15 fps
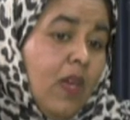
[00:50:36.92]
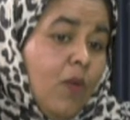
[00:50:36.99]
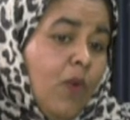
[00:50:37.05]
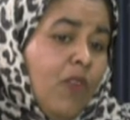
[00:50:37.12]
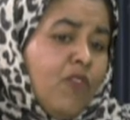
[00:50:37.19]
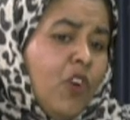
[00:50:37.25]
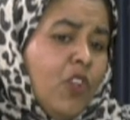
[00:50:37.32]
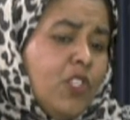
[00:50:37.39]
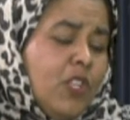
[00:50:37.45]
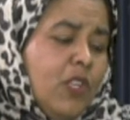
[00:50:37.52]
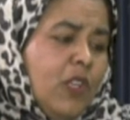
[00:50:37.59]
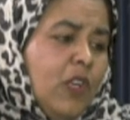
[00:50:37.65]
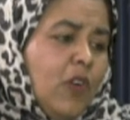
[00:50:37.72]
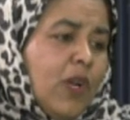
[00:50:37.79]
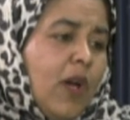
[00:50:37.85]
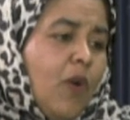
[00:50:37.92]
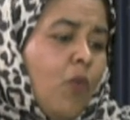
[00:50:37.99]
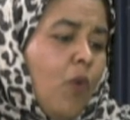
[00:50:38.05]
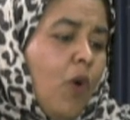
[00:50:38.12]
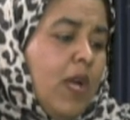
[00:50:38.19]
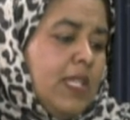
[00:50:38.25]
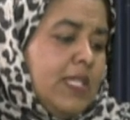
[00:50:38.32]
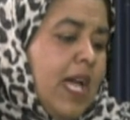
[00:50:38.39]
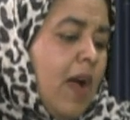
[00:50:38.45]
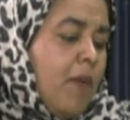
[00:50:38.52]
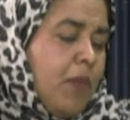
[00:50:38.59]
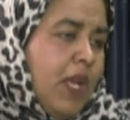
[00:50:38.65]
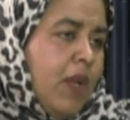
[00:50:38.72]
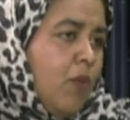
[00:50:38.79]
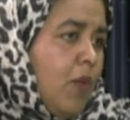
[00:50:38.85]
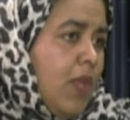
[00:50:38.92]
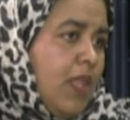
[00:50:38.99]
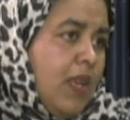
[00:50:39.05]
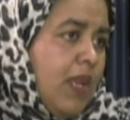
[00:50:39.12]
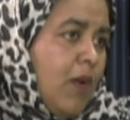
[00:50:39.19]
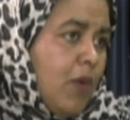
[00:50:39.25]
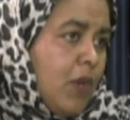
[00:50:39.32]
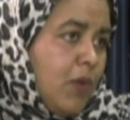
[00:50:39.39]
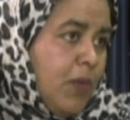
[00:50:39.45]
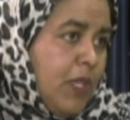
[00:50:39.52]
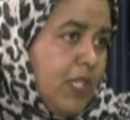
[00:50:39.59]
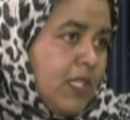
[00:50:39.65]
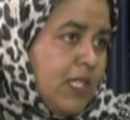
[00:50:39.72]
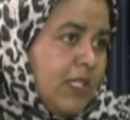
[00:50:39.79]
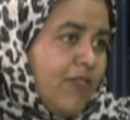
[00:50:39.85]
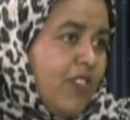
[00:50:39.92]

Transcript: We've got to look at what is happening within our communities.